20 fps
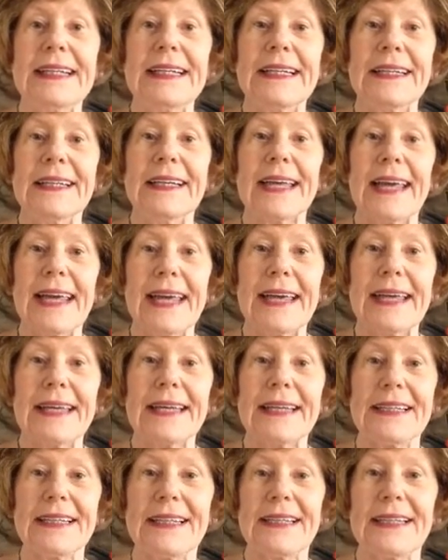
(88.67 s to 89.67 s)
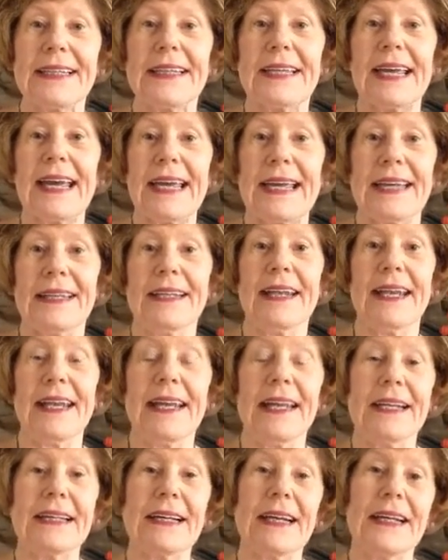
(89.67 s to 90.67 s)
K E E N.
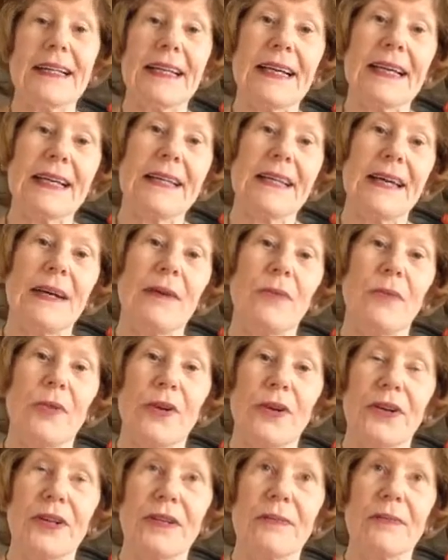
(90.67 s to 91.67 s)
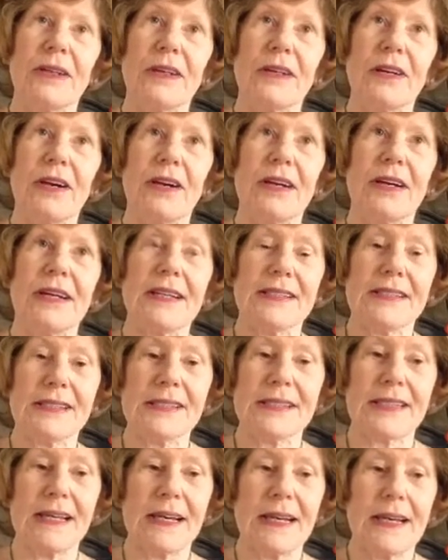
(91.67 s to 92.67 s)
And I like that word
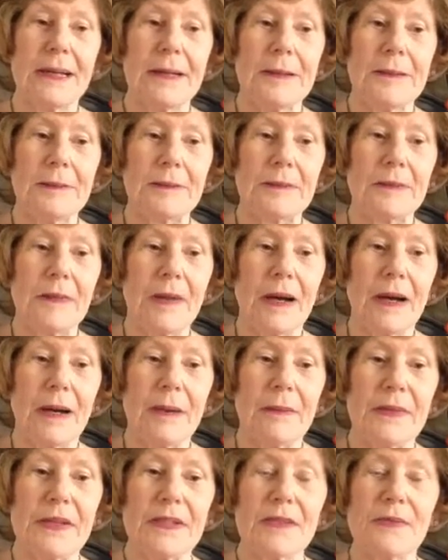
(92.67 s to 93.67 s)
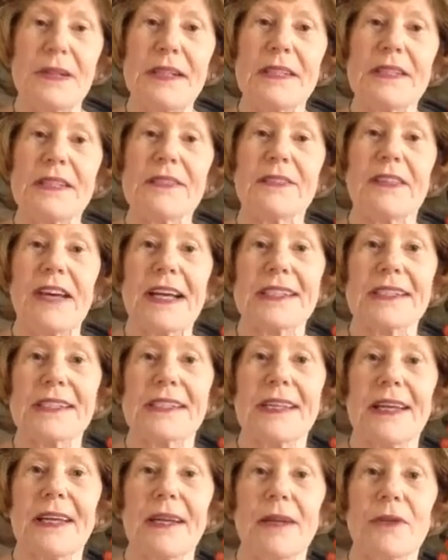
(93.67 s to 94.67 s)
because um, it's one of these
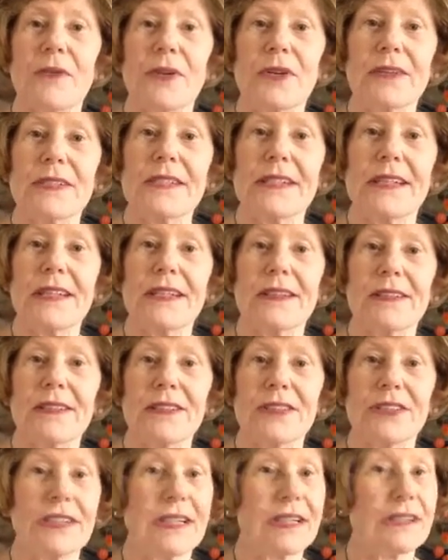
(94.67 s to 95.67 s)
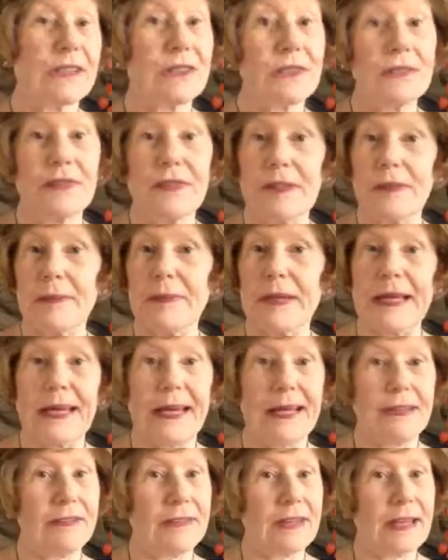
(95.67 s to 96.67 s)
fascinating words in English, and I do feel
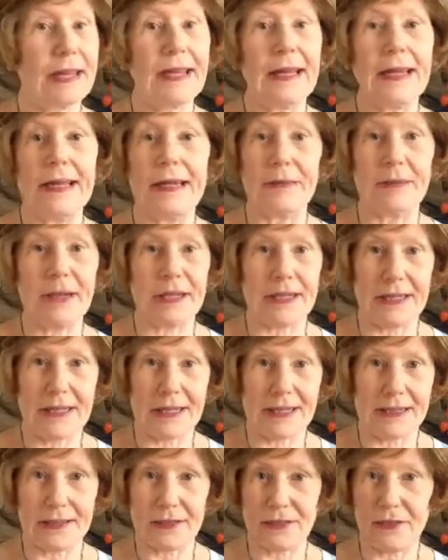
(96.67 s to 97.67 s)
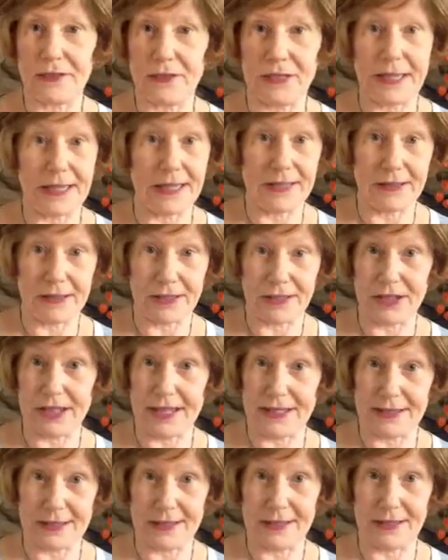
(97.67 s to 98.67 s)
bad for anybody that has to learn English
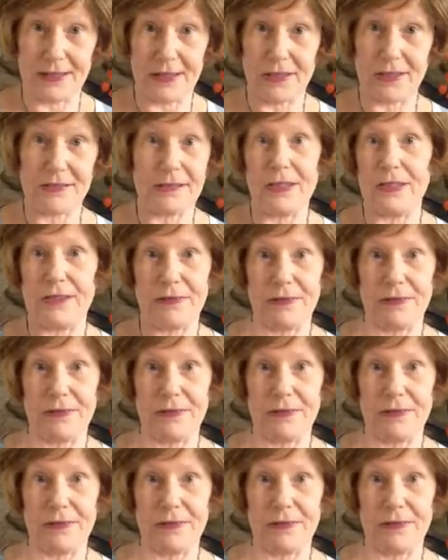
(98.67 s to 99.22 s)
as an adult, you know,